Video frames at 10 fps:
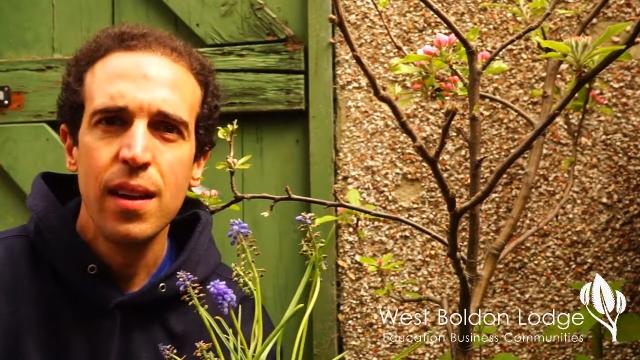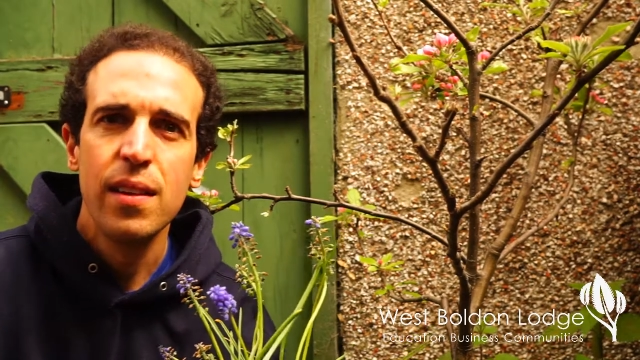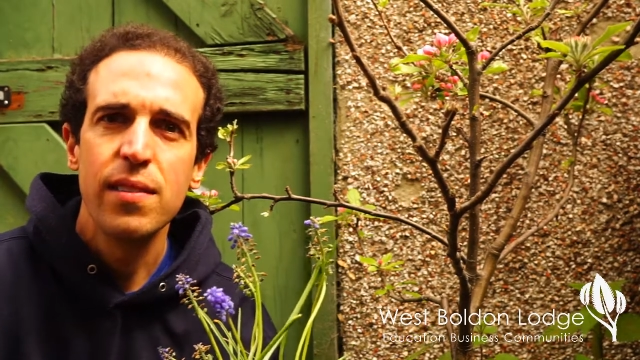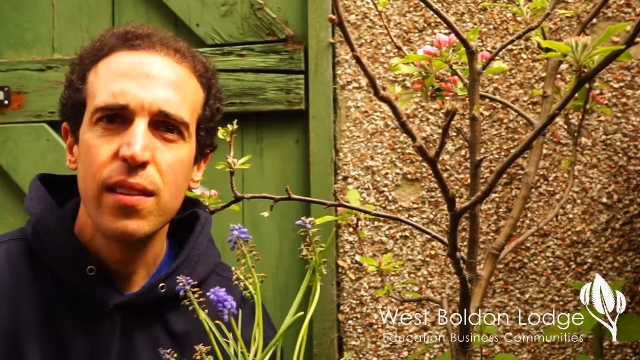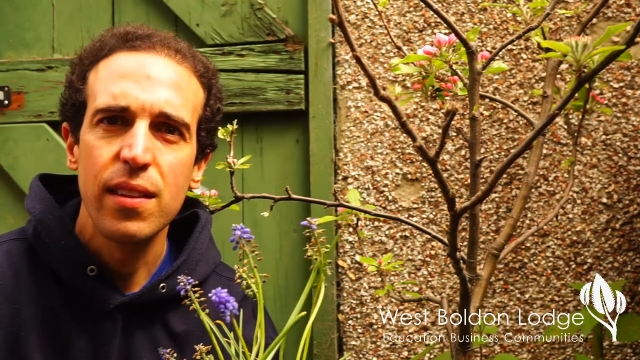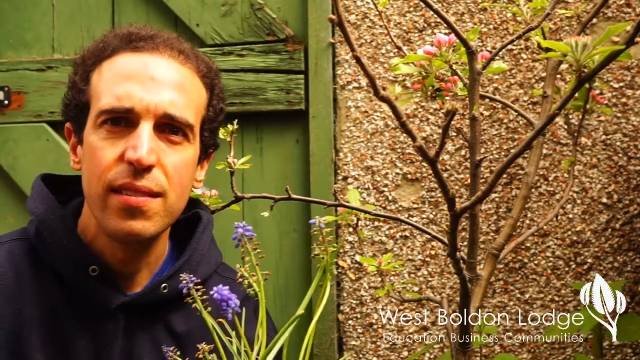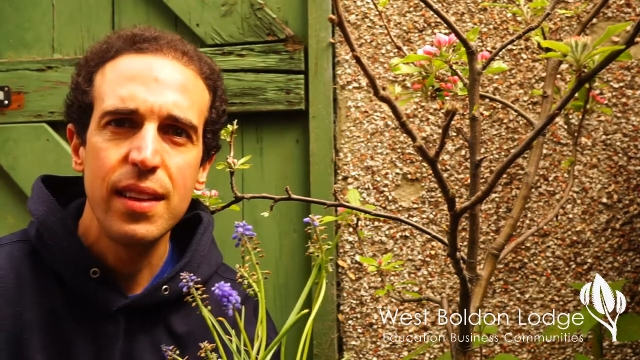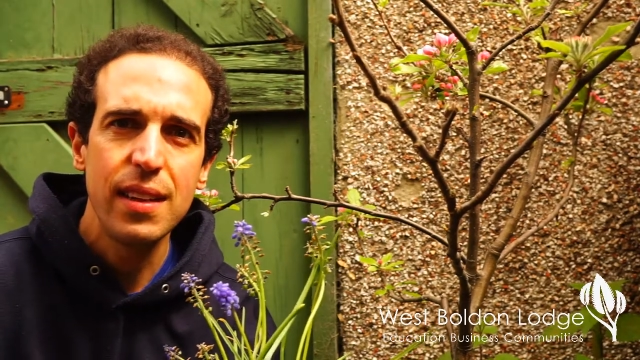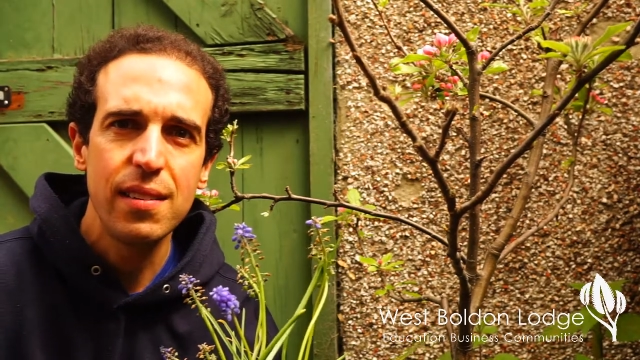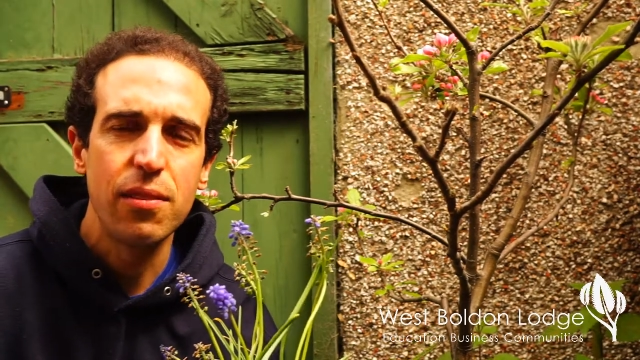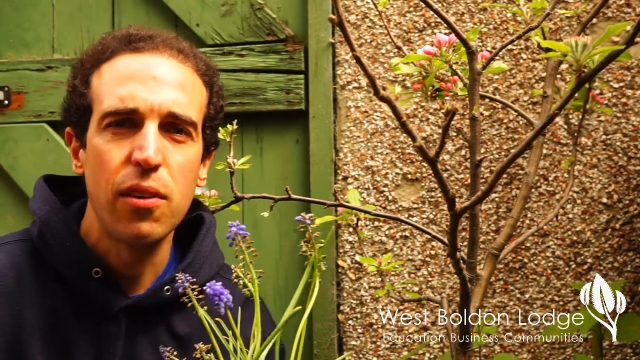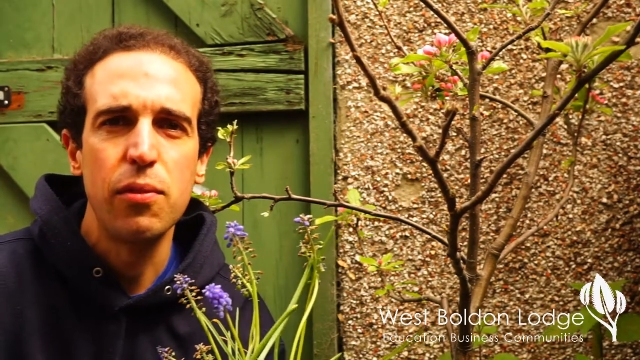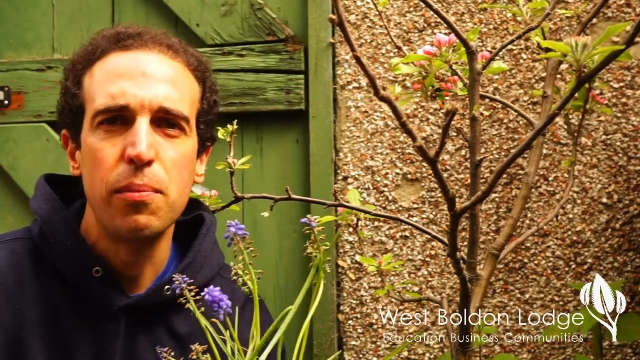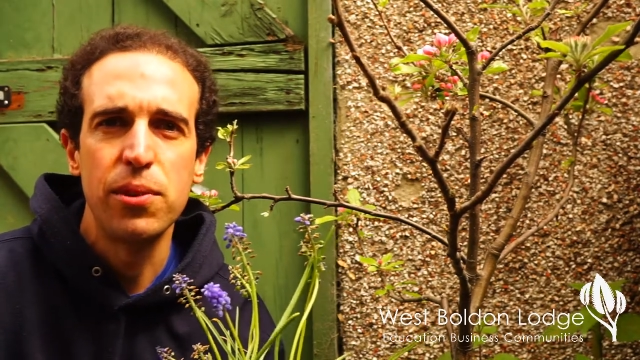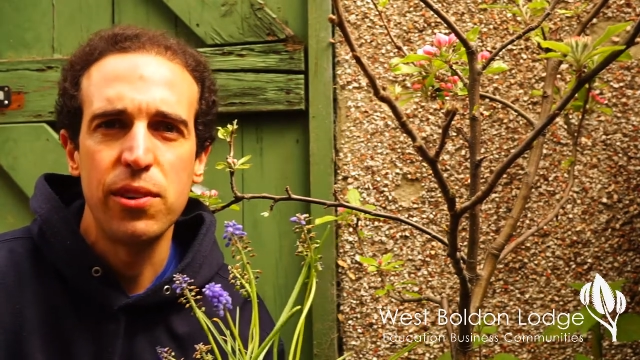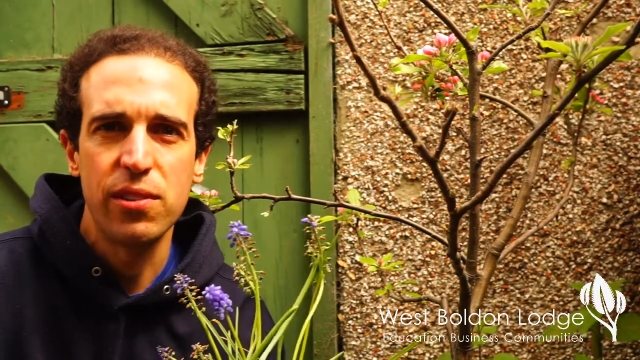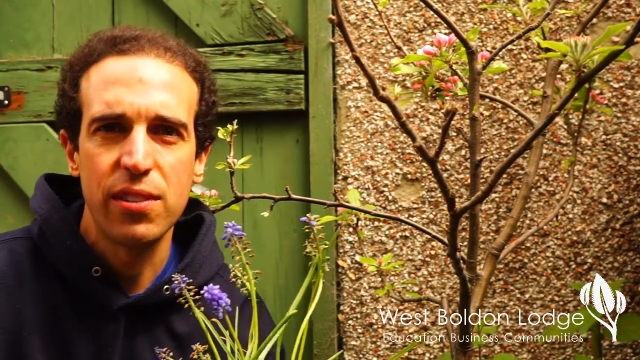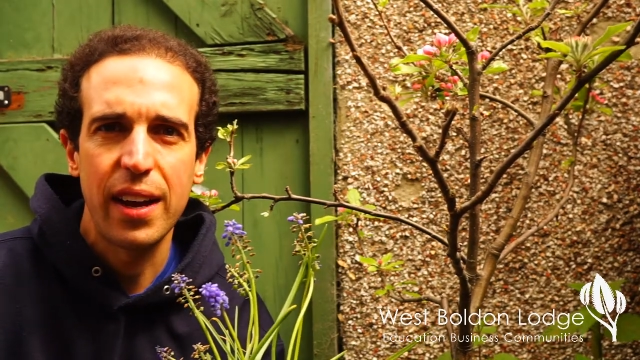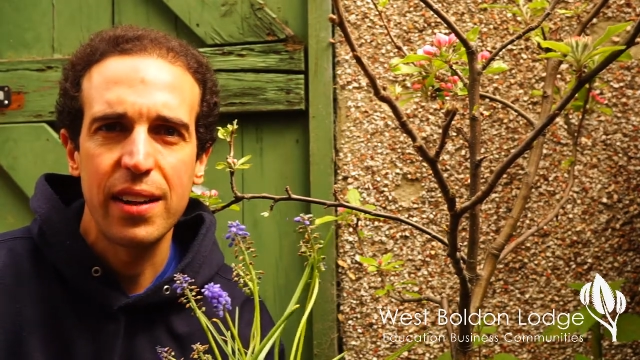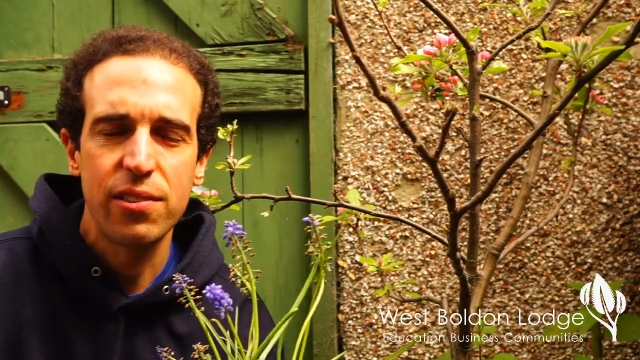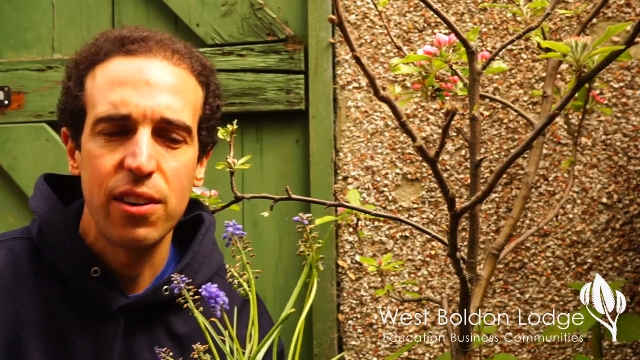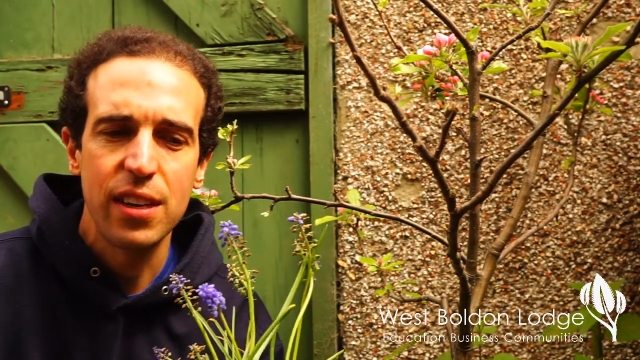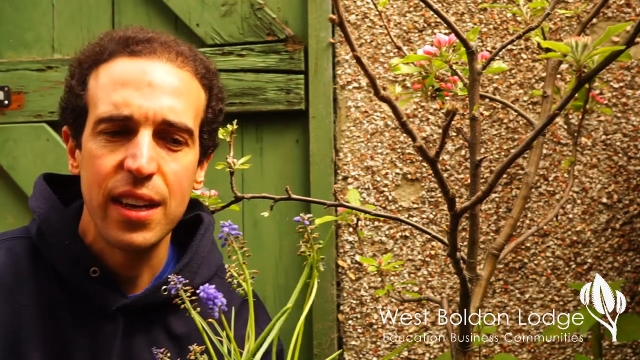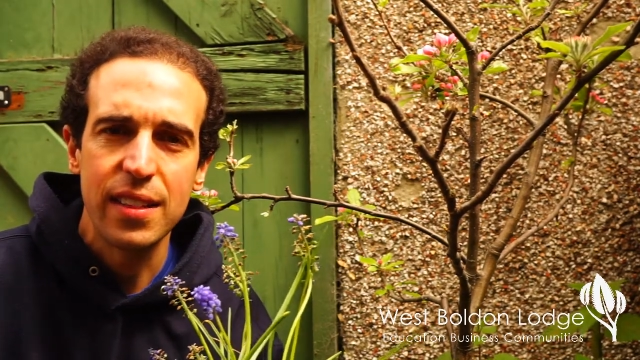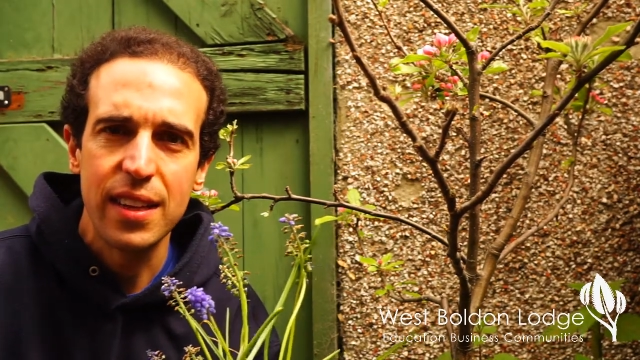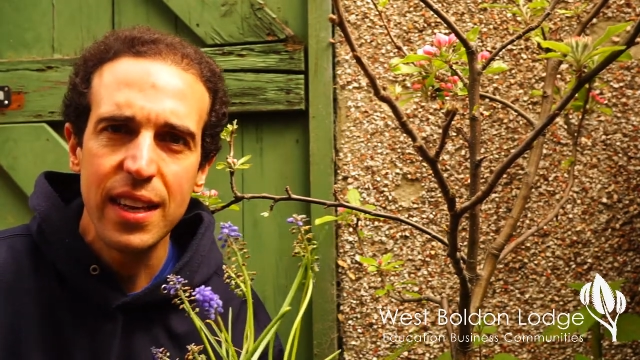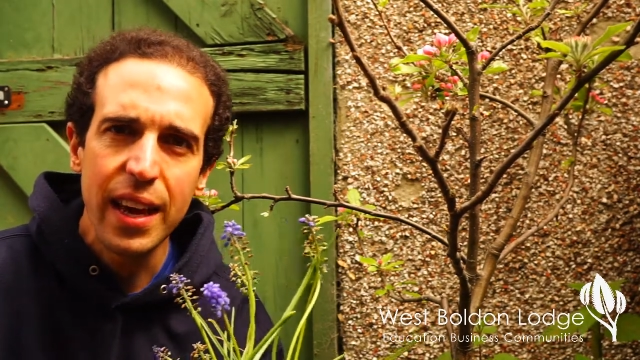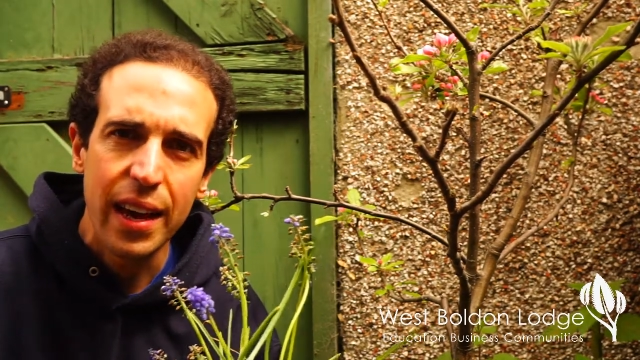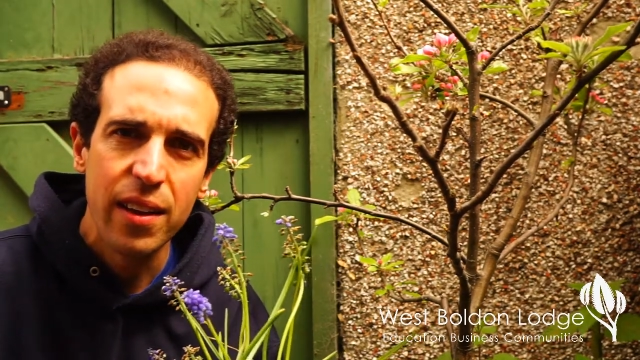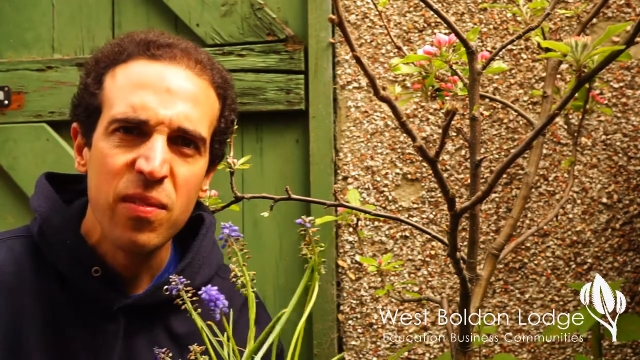So the seeds are often produced later on in the year.